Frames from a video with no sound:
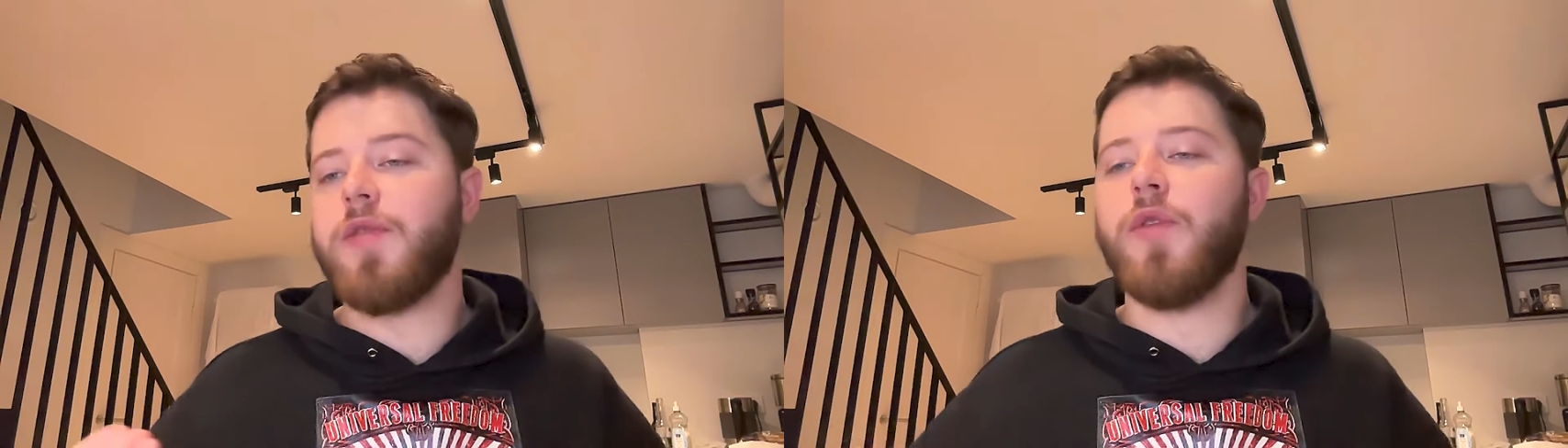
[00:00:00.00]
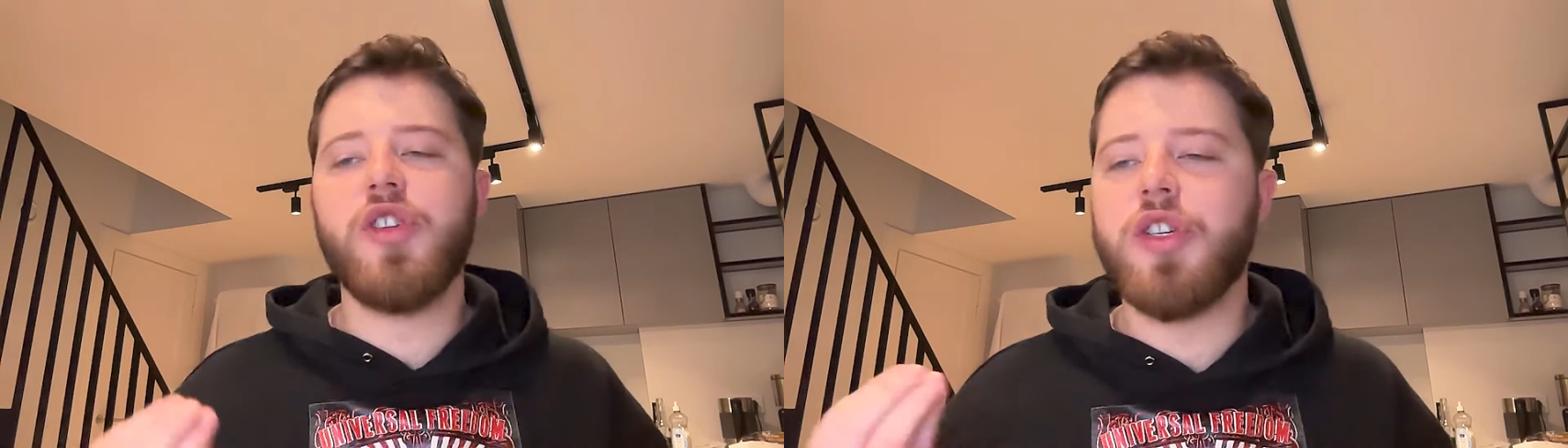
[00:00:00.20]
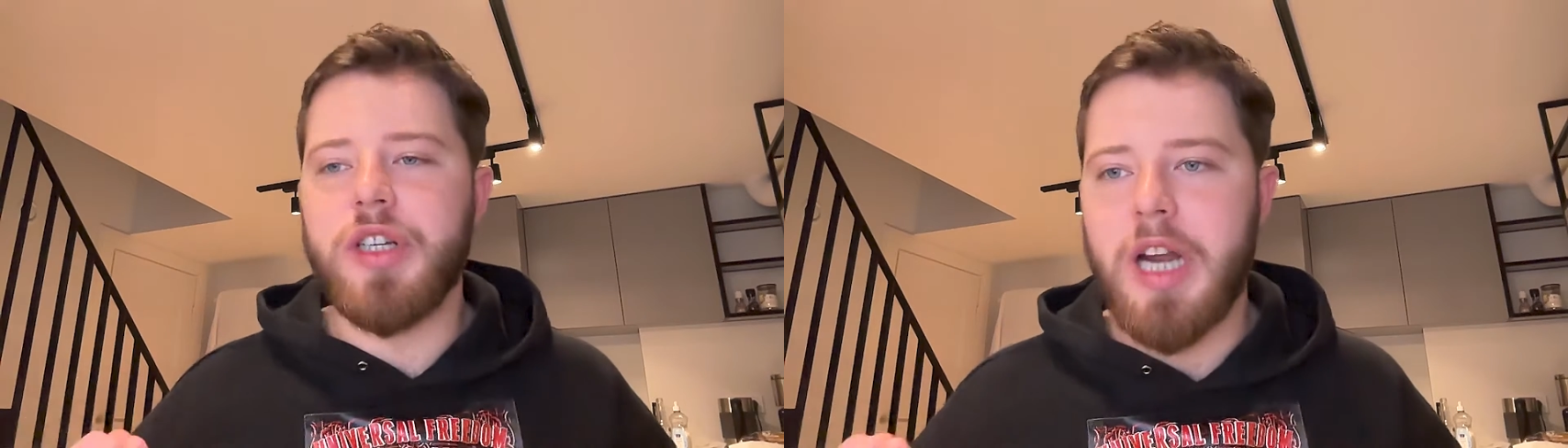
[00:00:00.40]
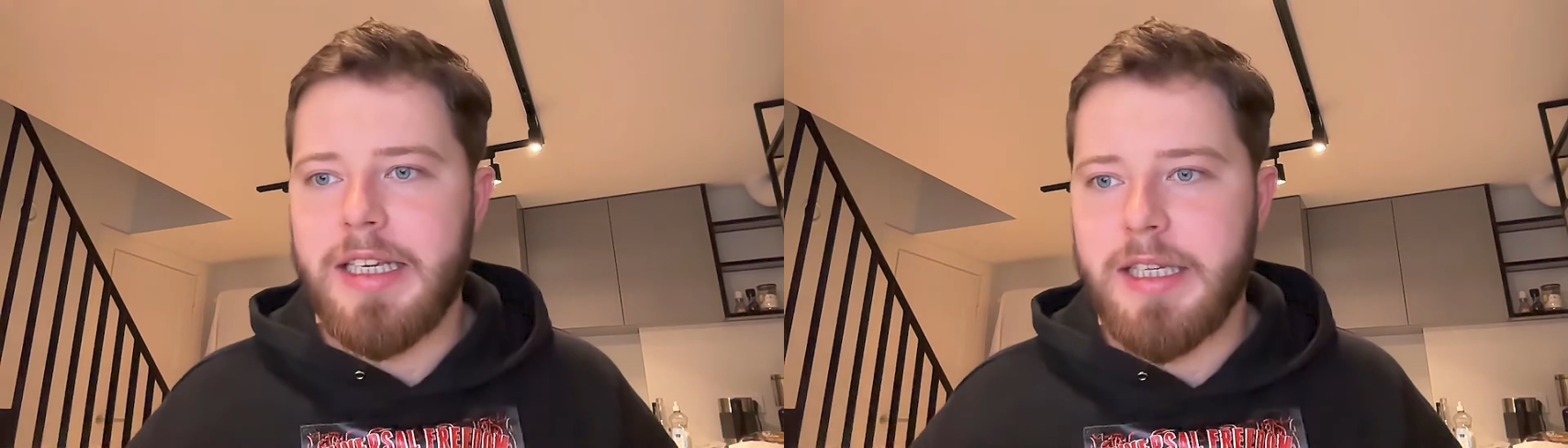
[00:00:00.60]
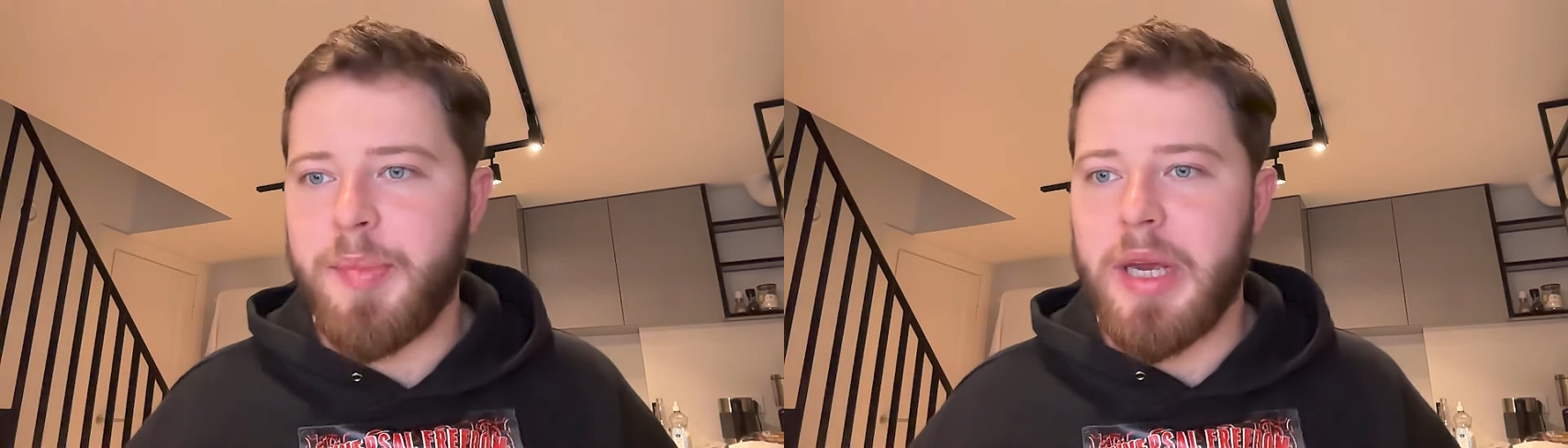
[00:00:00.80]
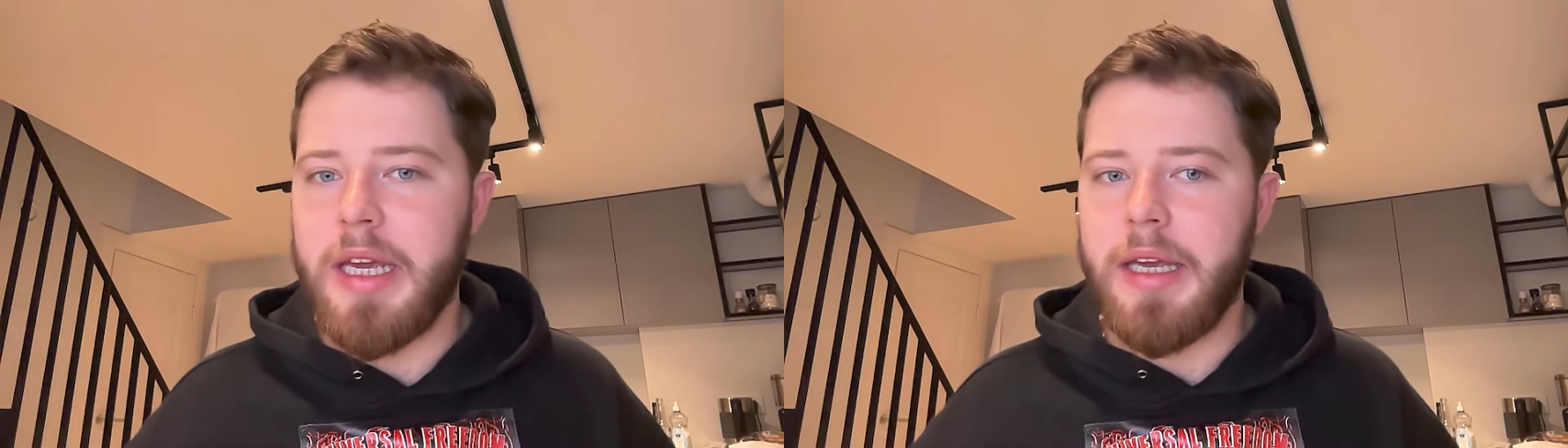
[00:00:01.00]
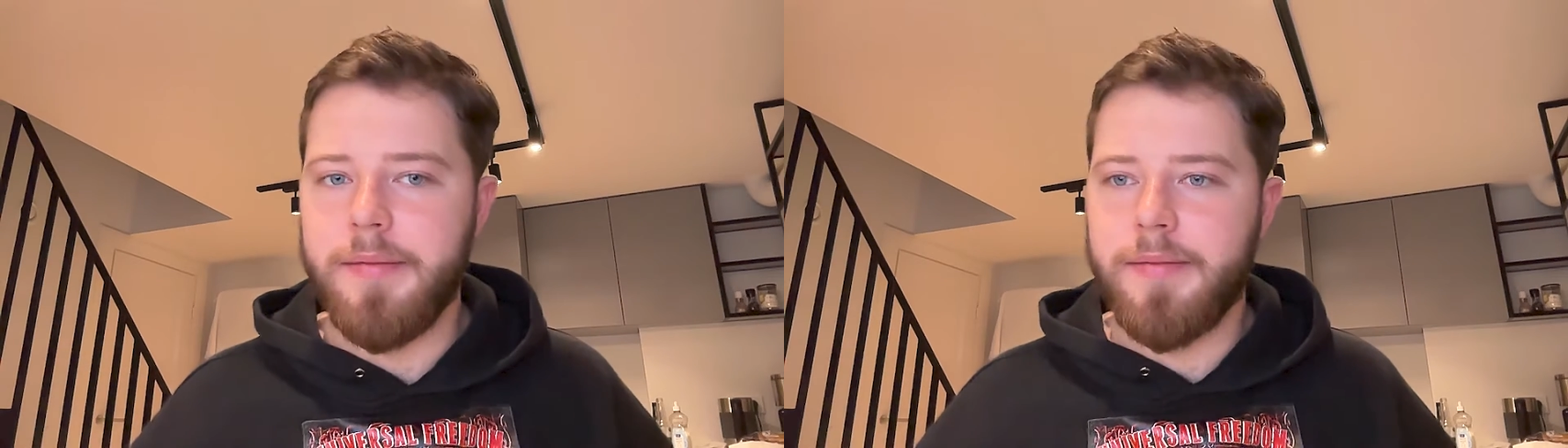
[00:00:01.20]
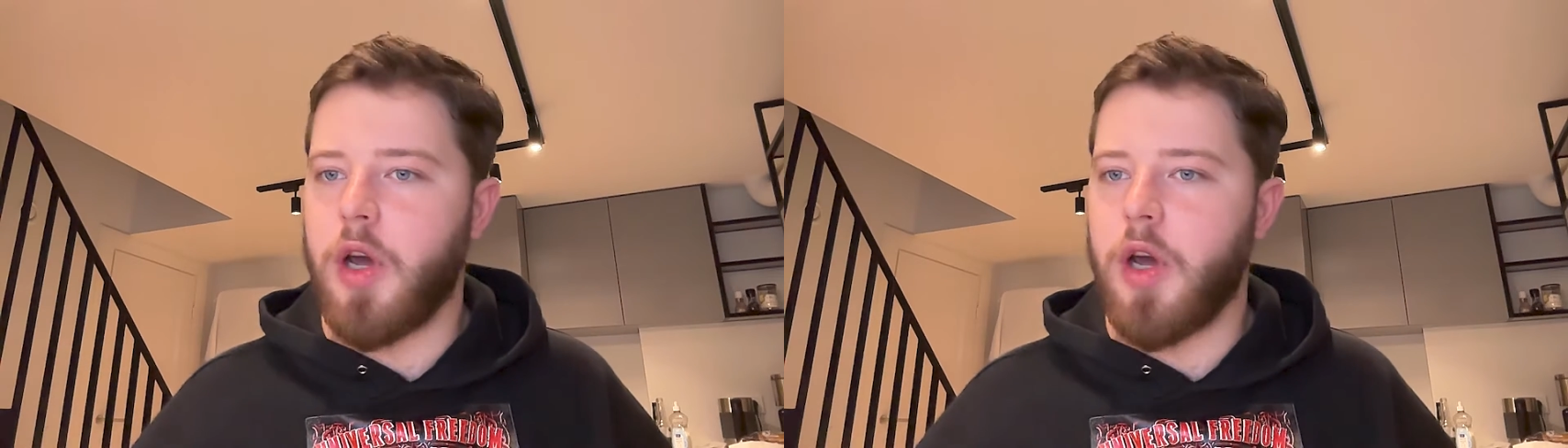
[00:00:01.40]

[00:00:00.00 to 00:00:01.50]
of all, it's just an ICP